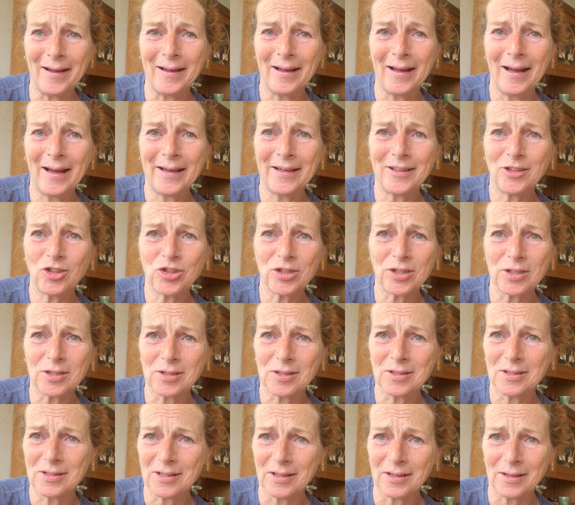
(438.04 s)
I
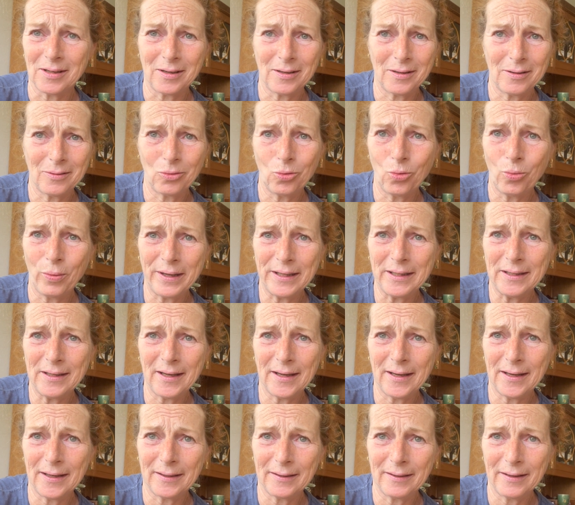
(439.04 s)
just went
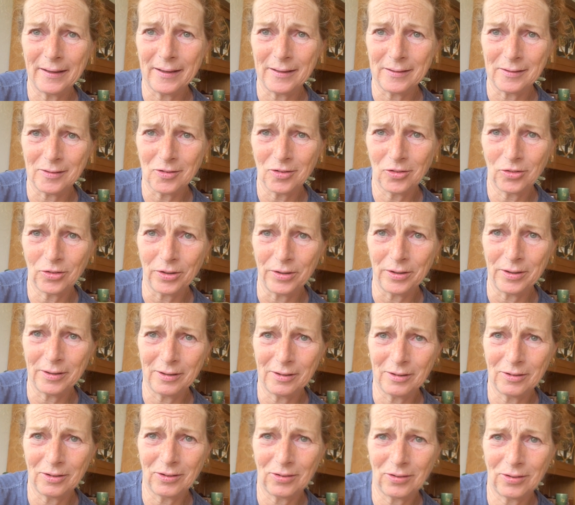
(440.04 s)
in and started
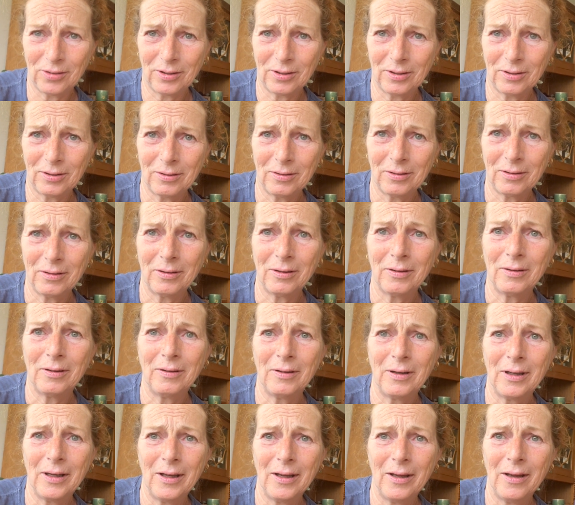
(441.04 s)

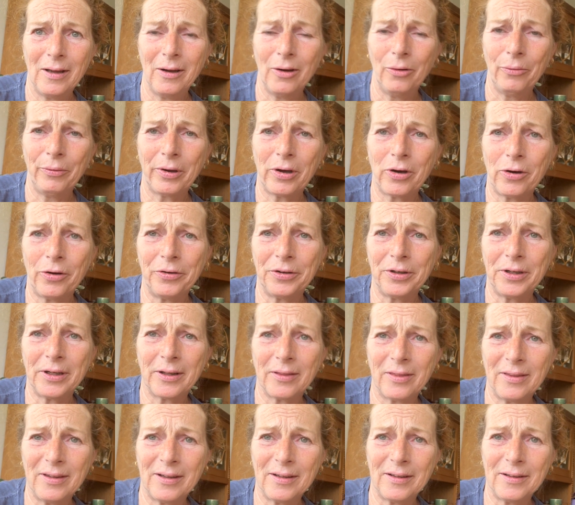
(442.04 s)

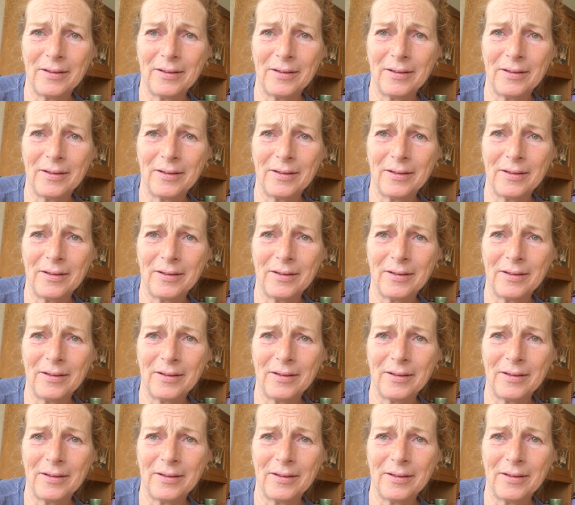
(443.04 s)
recording the